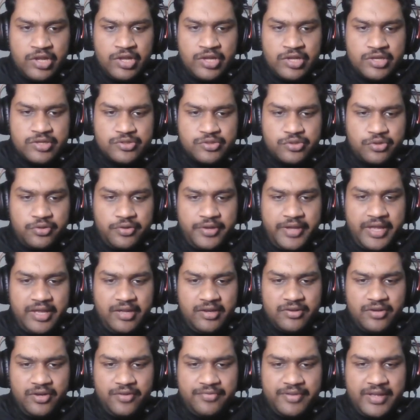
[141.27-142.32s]
So
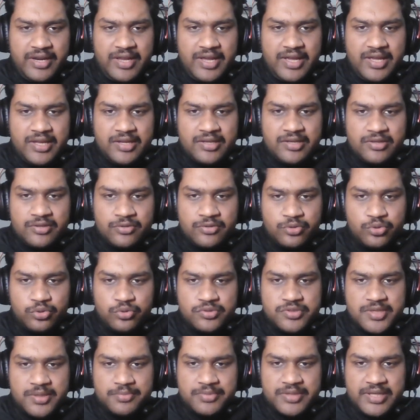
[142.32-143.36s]
here when I do
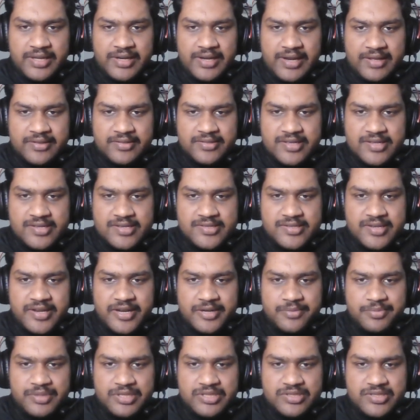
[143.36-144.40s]
something like this,
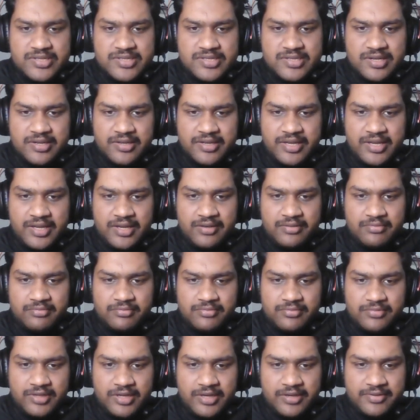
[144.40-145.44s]
let me just again
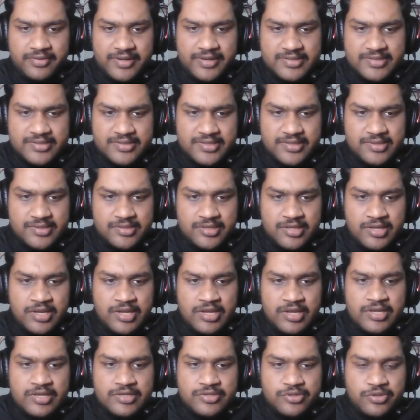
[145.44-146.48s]
increase this.
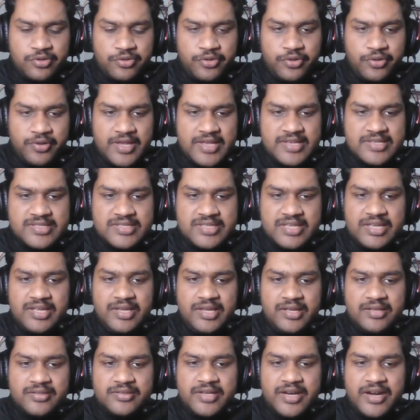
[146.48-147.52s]
So you can see
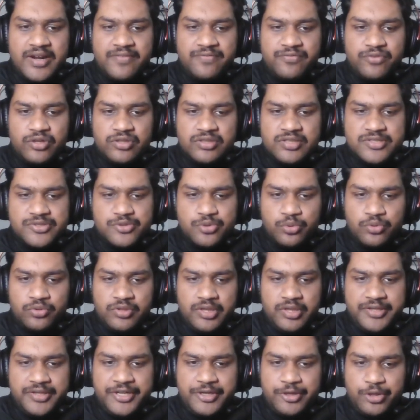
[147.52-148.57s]
that for this
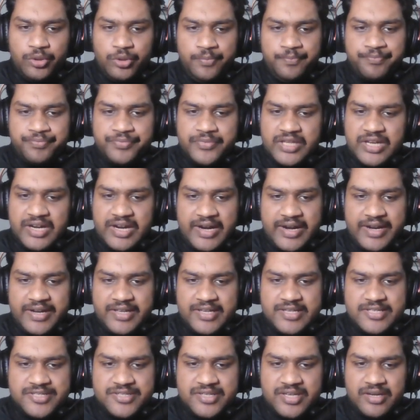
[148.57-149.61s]
owner detail,
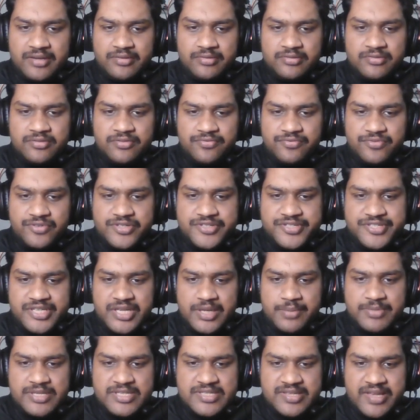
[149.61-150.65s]
ID is 10, first
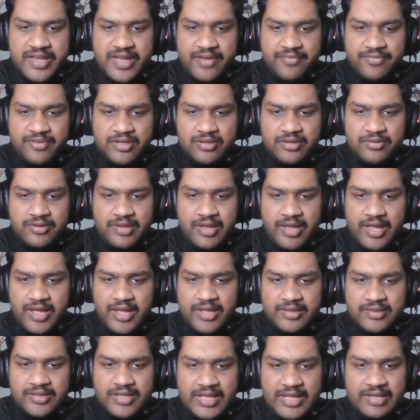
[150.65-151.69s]
name is Ever,
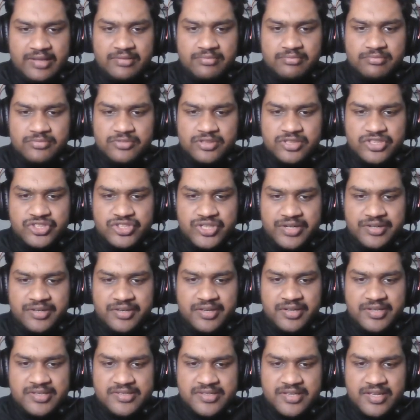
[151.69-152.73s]
and then the gender
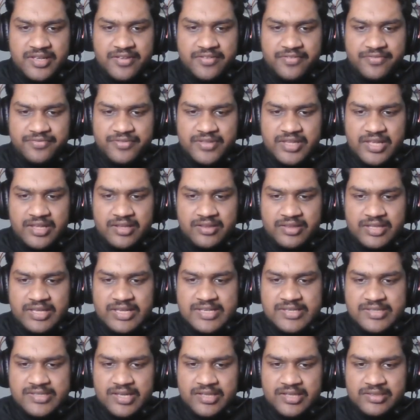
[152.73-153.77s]
is F, then
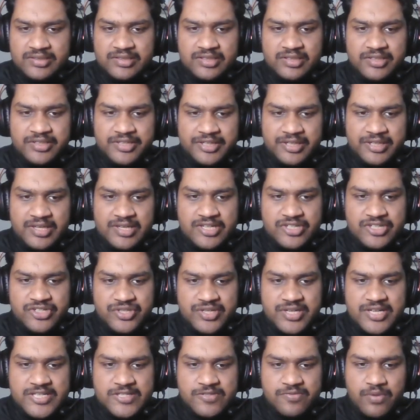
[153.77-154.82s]
these are the details,
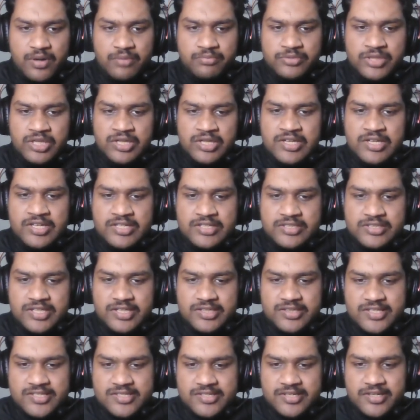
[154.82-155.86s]
she is from
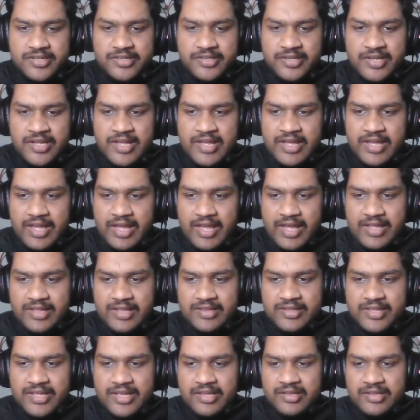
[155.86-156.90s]
Chhattisgarh,
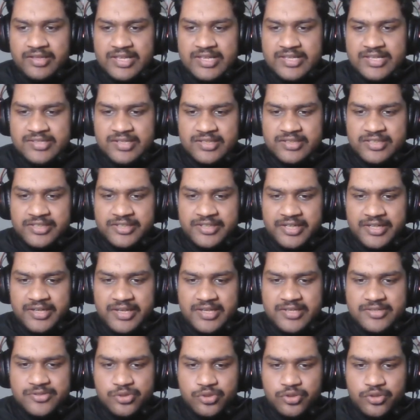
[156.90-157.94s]
and then these are the
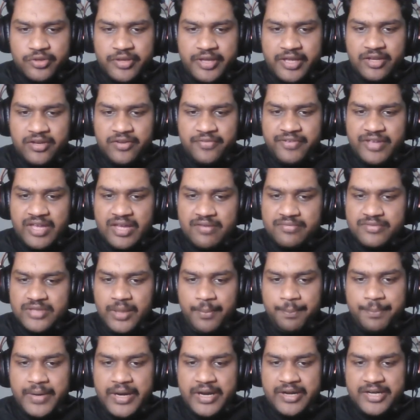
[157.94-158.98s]
details. So here we have the
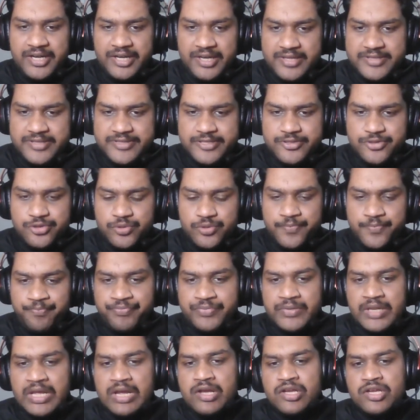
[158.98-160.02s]
pet details also.
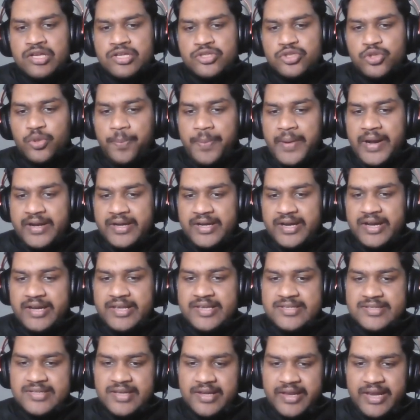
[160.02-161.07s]
So pet ID
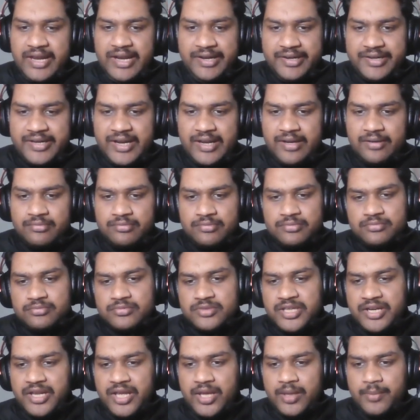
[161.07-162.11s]
is again 10,
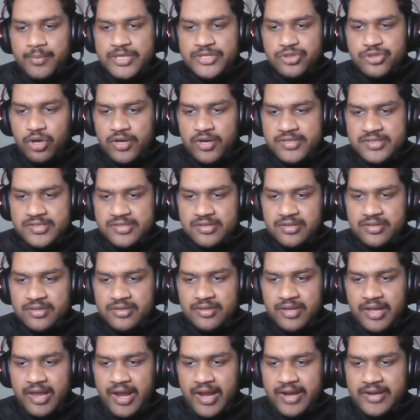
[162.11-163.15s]
the name is
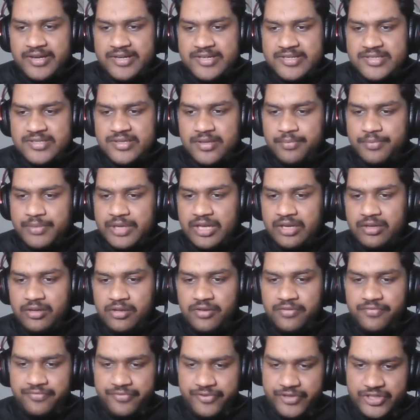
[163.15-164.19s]
Oscar, and it's a male
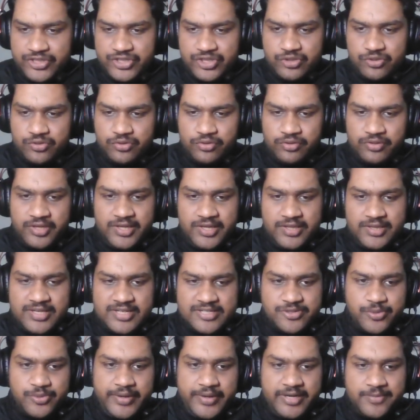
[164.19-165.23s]
fish. Okay,
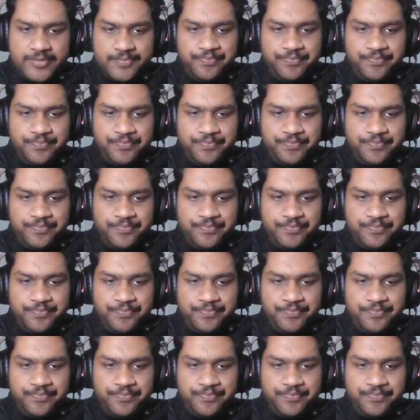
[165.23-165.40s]
that's great.